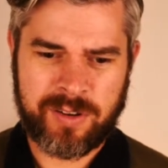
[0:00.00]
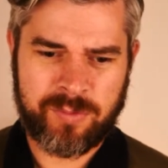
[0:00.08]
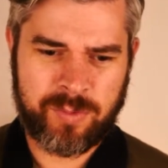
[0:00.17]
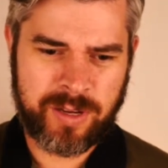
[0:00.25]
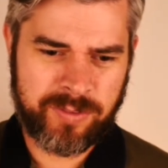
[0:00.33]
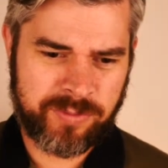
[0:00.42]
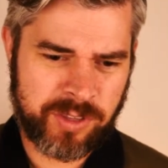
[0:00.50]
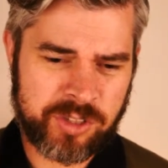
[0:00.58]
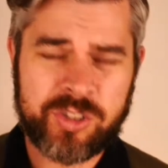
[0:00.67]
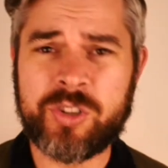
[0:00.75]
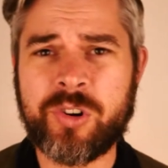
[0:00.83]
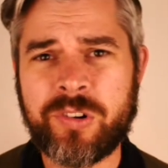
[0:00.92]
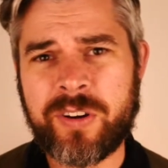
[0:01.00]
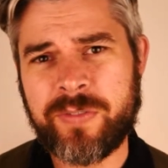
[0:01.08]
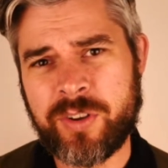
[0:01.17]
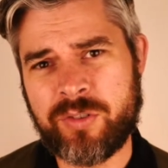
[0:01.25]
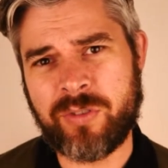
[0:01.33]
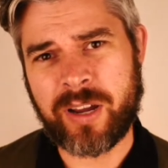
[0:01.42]
with the story of
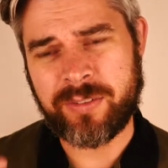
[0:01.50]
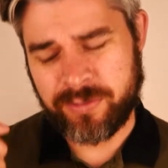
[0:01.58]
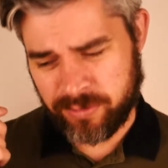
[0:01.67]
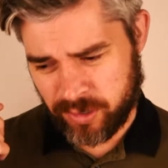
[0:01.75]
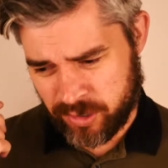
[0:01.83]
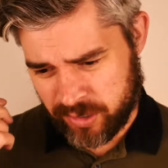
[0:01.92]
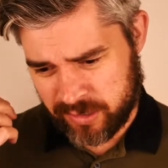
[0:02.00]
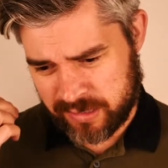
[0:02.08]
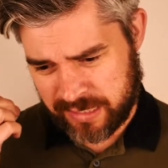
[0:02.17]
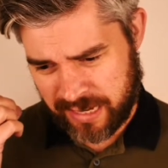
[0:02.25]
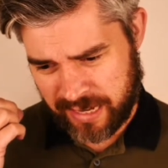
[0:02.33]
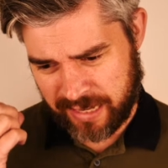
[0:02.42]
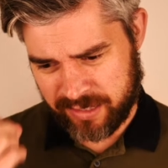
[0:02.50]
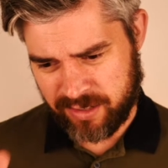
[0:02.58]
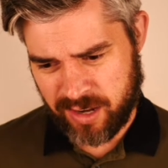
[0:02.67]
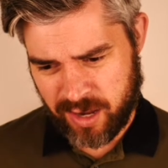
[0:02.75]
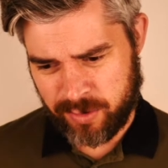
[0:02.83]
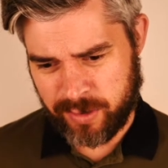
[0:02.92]
the great flood and
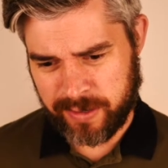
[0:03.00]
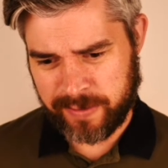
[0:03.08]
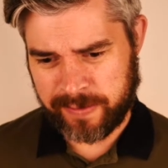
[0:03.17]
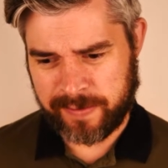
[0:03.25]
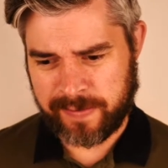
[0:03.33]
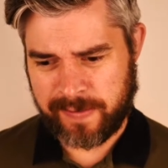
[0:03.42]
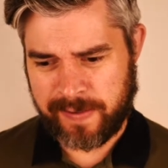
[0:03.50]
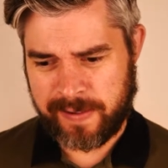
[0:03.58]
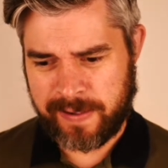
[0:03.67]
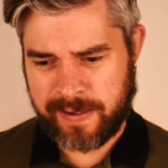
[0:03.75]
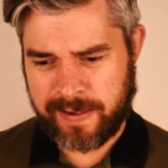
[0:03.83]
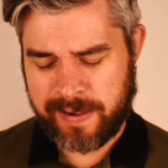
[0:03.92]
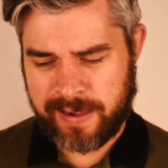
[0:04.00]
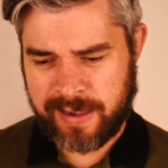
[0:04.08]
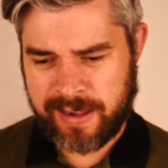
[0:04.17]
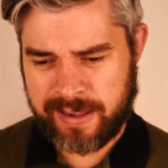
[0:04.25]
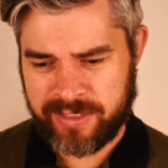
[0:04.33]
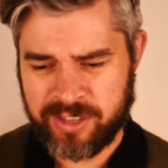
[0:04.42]
Noah,
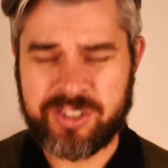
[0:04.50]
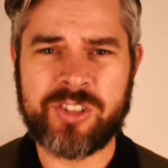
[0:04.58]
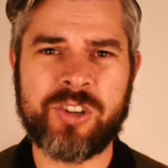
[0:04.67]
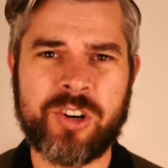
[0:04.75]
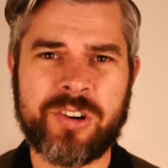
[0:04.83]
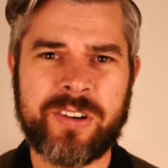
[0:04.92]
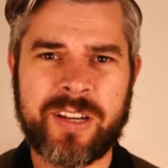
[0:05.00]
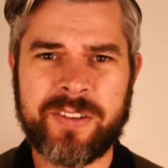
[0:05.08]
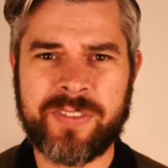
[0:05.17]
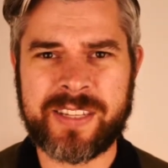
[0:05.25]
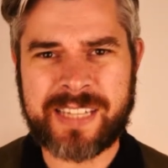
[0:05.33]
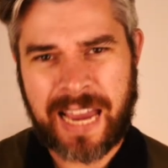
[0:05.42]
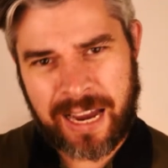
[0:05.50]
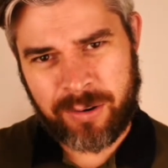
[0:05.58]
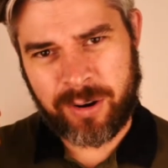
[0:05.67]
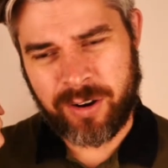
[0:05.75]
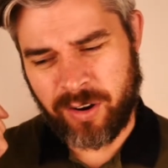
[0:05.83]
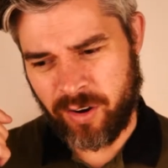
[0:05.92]
the story of the
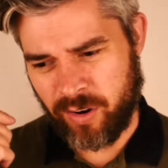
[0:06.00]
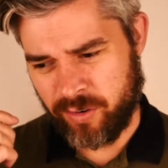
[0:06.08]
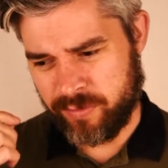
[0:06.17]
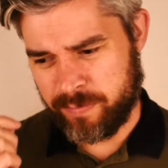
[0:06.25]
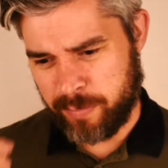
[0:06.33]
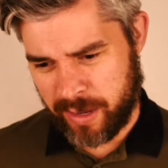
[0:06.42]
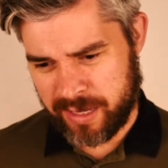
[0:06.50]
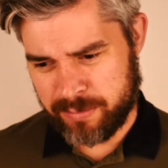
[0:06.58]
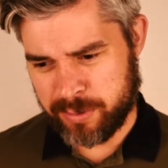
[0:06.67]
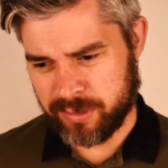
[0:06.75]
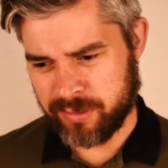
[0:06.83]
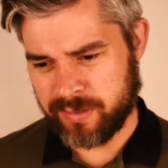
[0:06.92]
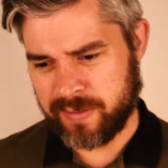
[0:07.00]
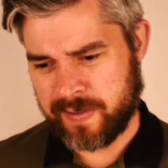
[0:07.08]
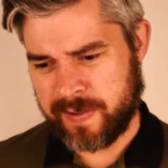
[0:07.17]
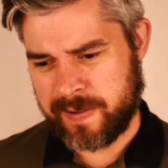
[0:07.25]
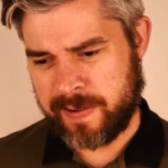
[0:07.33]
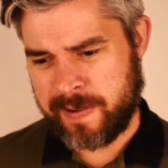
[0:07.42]
Tower of Babel.
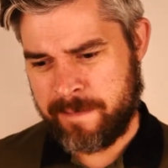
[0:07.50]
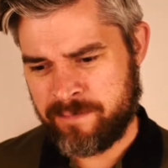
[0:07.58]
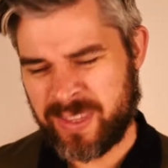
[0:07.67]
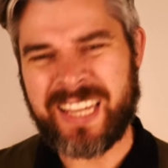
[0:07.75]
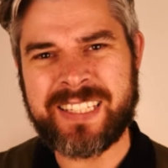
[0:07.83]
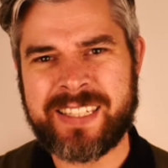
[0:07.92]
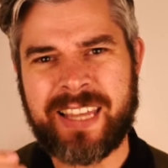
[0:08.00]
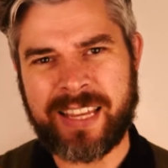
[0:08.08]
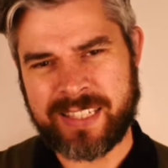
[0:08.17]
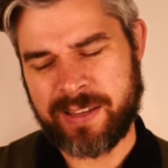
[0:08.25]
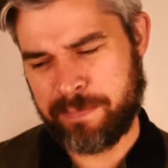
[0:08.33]
It sets a